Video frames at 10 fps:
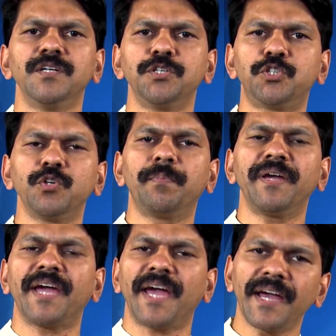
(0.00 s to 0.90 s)
should
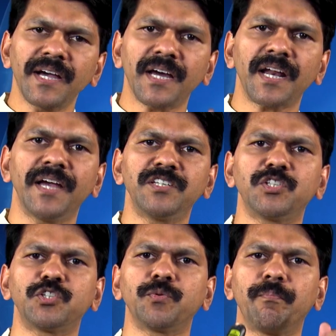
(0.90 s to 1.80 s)
be
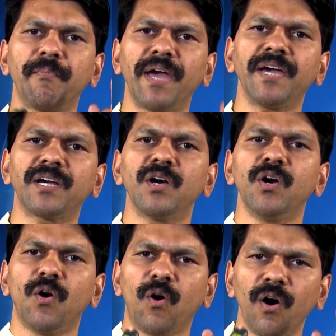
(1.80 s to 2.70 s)
encouraged to make
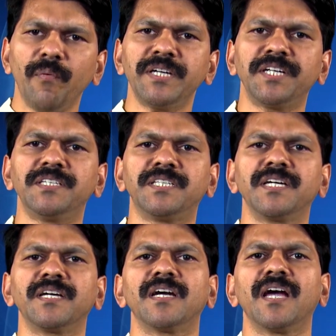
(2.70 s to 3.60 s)
over teaching